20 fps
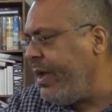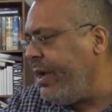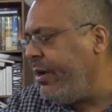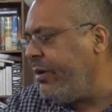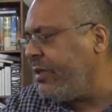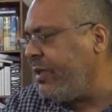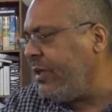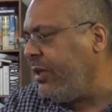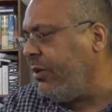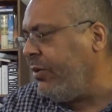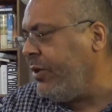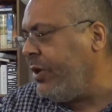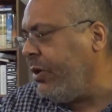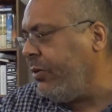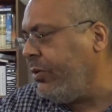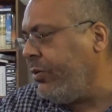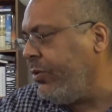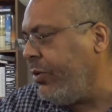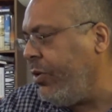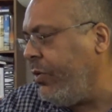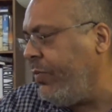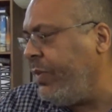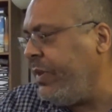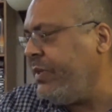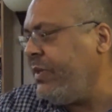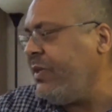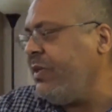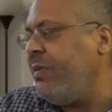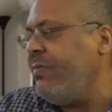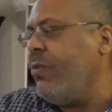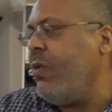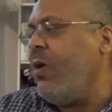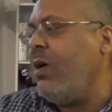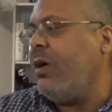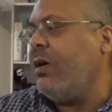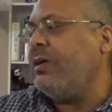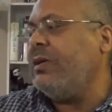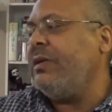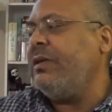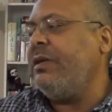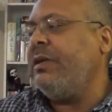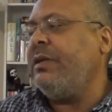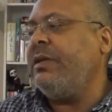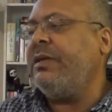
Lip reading: here's a little known group. This is the Moirs,